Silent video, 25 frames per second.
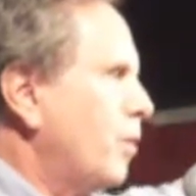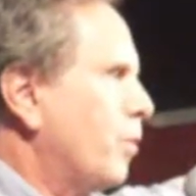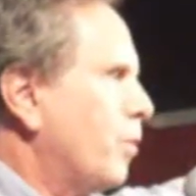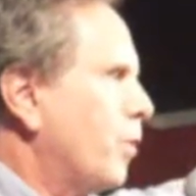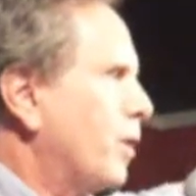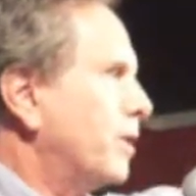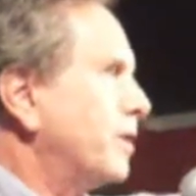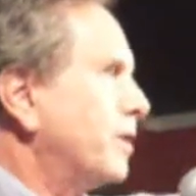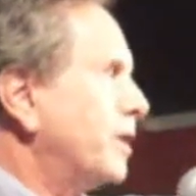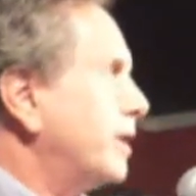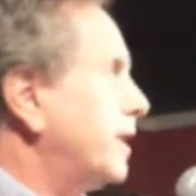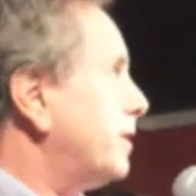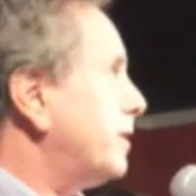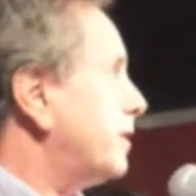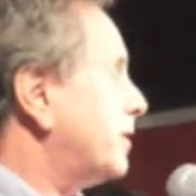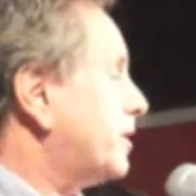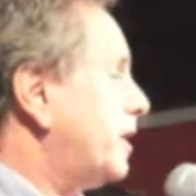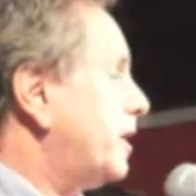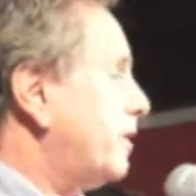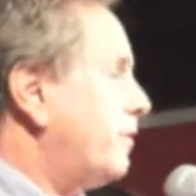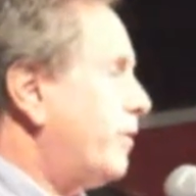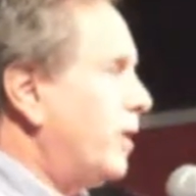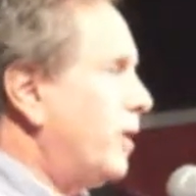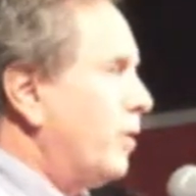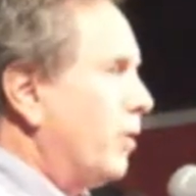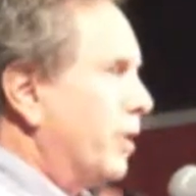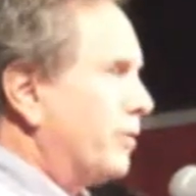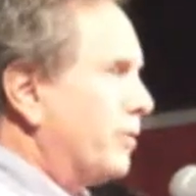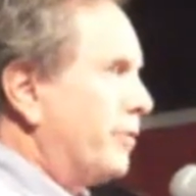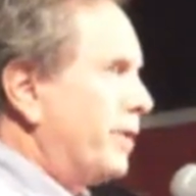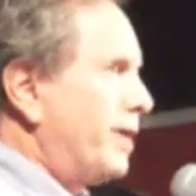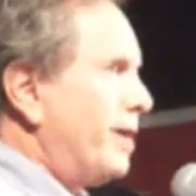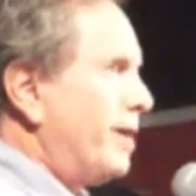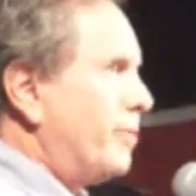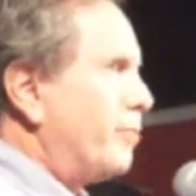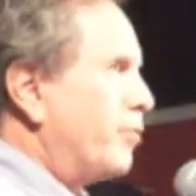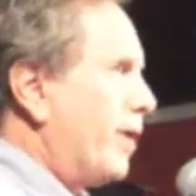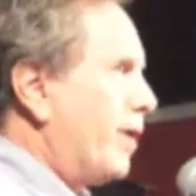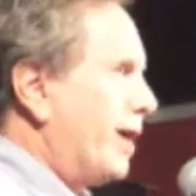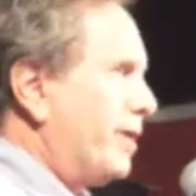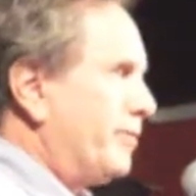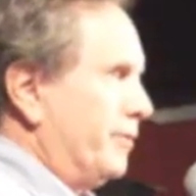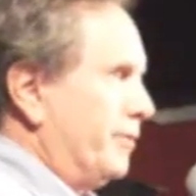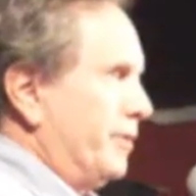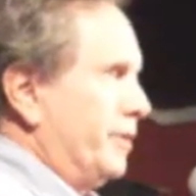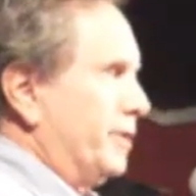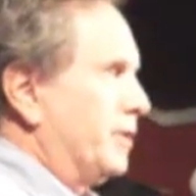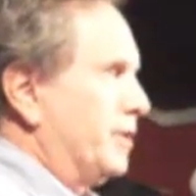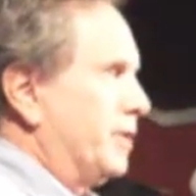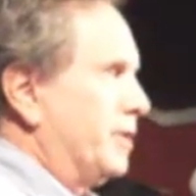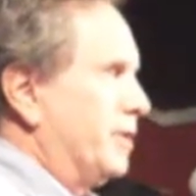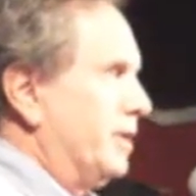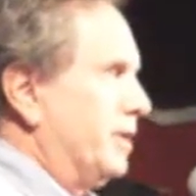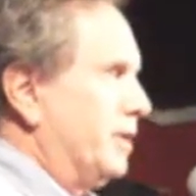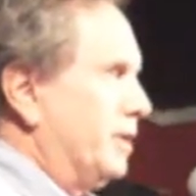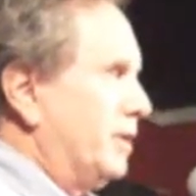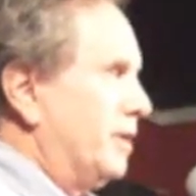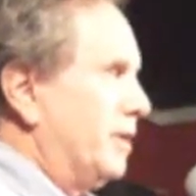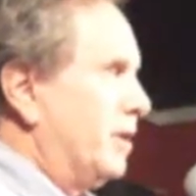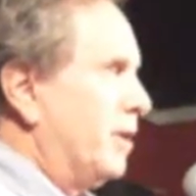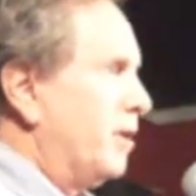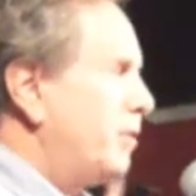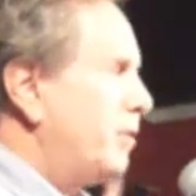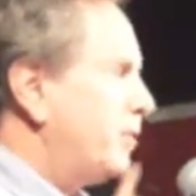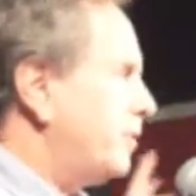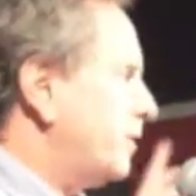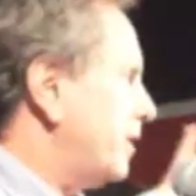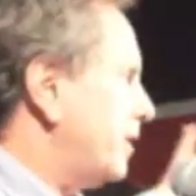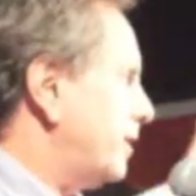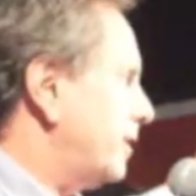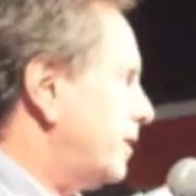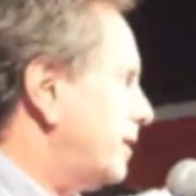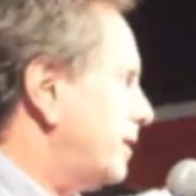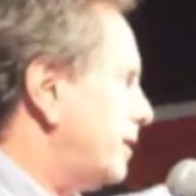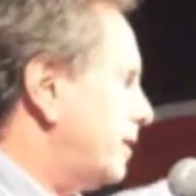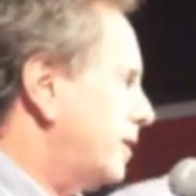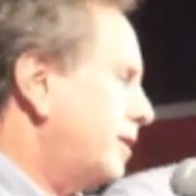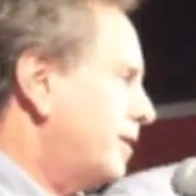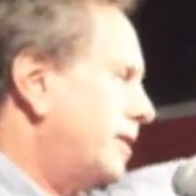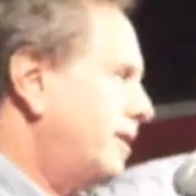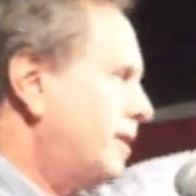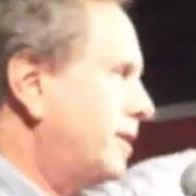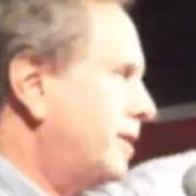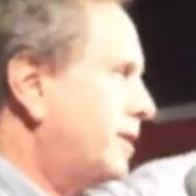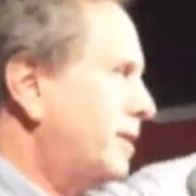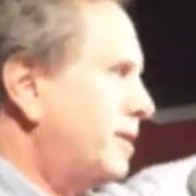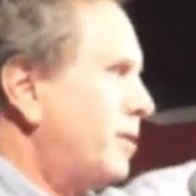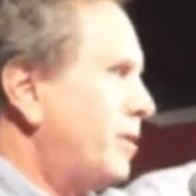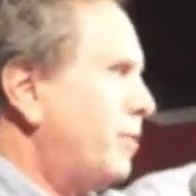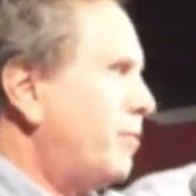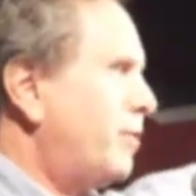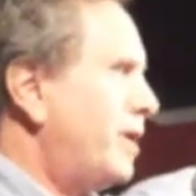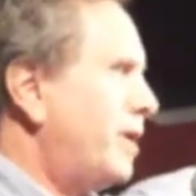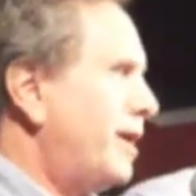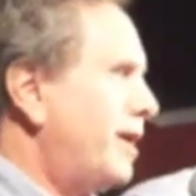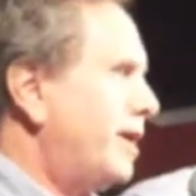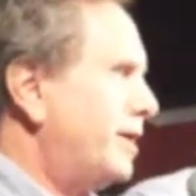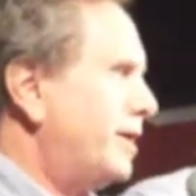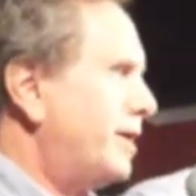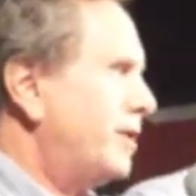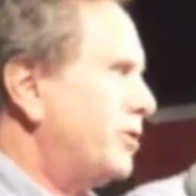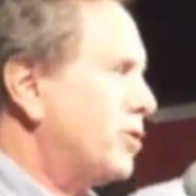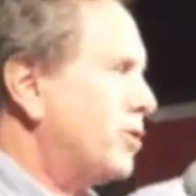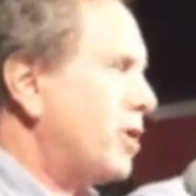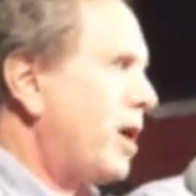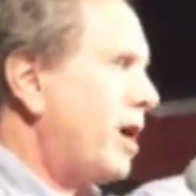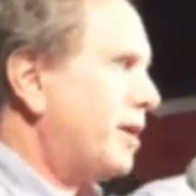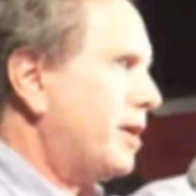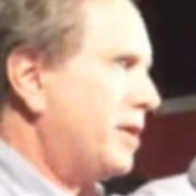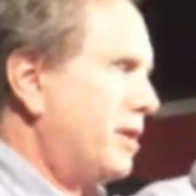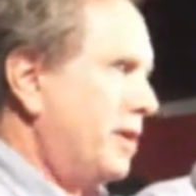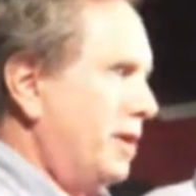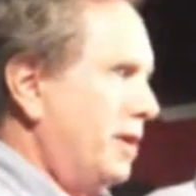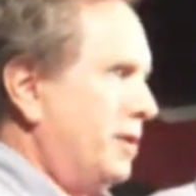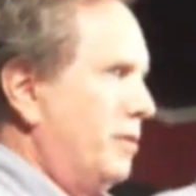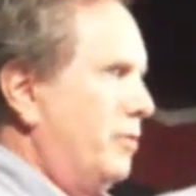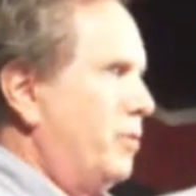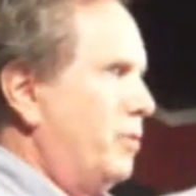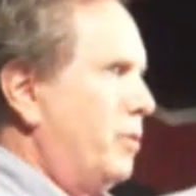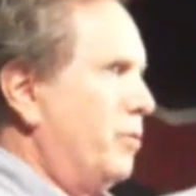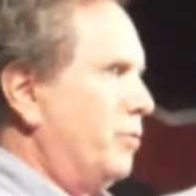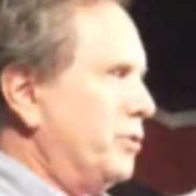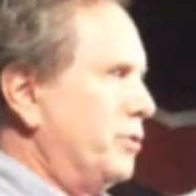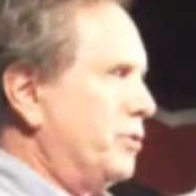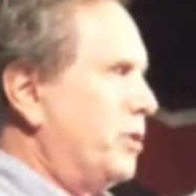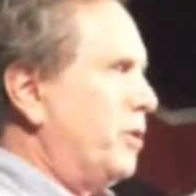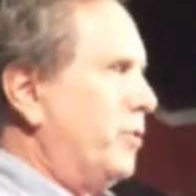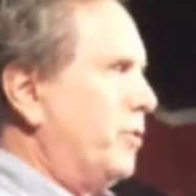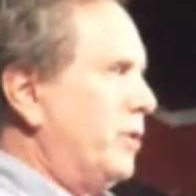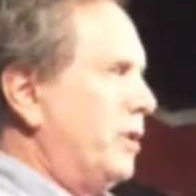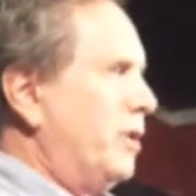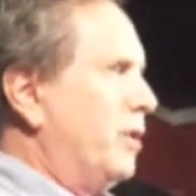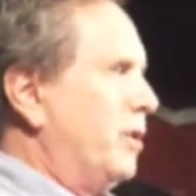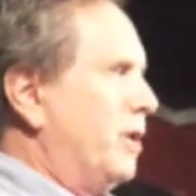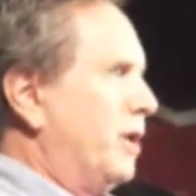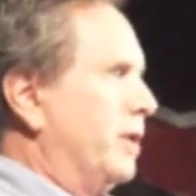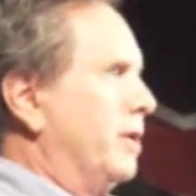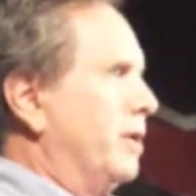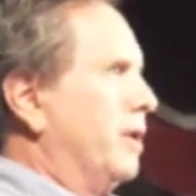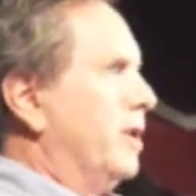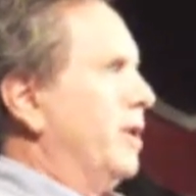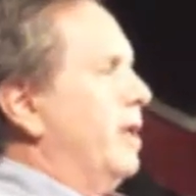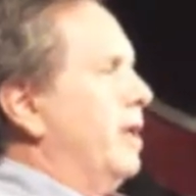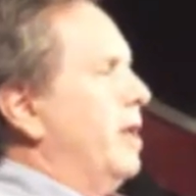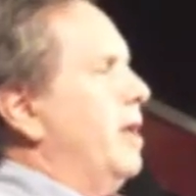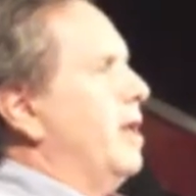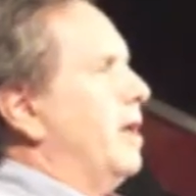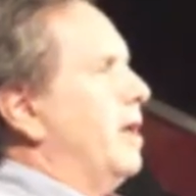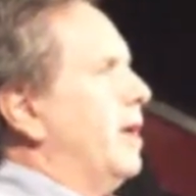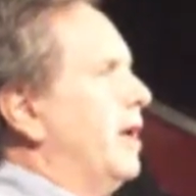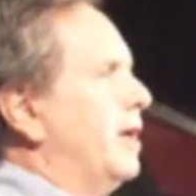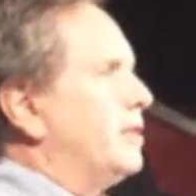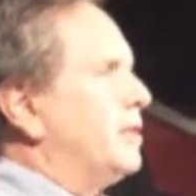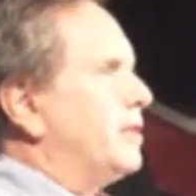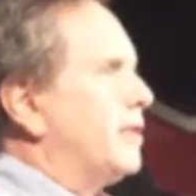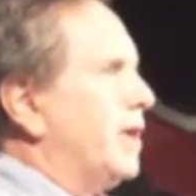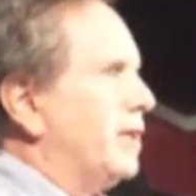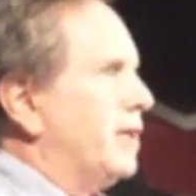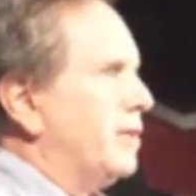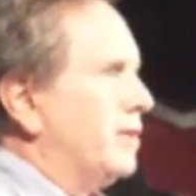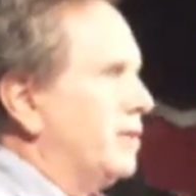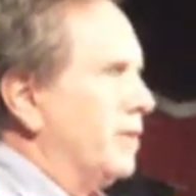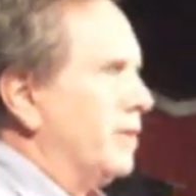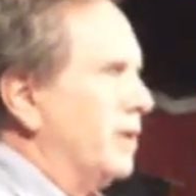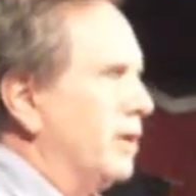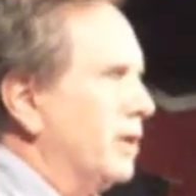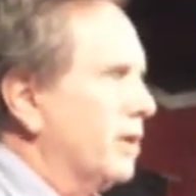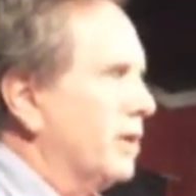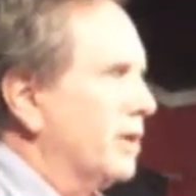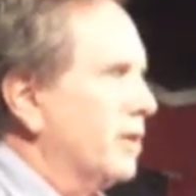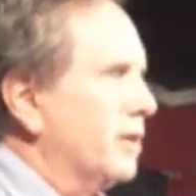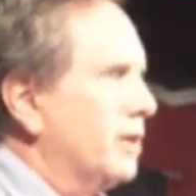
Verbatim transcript: were underneath the TV ordering their breakfast. You know, no one had the shock yet of what was going on. And I sat there.